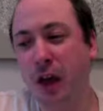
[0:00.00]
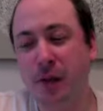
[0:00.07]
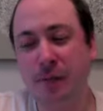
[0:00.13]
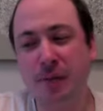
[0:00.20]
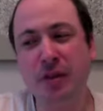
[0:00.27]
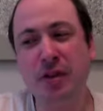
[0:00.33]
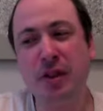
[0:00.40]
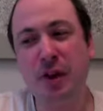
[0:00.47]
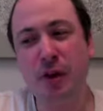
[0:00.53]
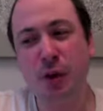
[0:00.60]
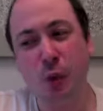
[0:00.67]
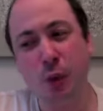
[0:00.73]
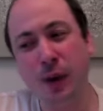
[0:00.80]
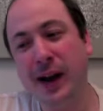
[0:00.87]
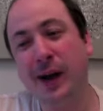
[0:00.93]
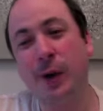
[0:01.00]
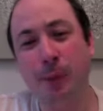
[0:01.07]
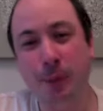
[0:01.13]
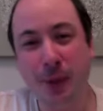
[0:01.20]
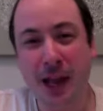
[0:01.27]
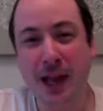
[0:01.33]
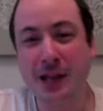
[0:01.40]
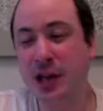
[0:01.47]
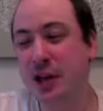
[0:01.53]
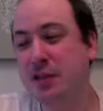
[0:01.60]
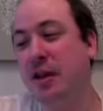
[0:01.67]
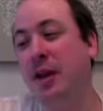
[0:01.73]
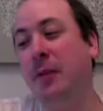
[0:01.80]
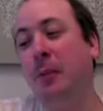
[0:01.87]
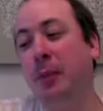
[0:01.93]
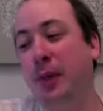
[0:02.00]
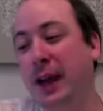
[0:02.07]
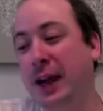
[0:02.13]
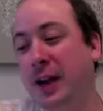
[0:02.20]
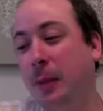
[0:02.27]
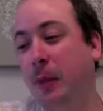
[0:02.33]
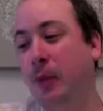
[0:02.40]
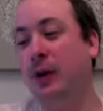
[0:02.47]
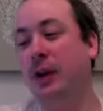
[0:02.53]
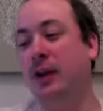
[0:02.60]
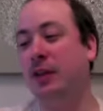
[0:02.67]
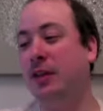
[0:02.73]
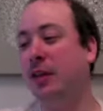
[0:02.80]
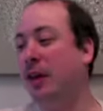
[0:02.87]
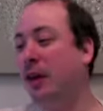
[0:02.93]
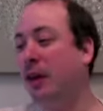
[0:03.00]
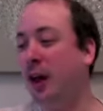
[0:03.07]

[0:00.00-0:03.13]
So wow, peaches and blackberries.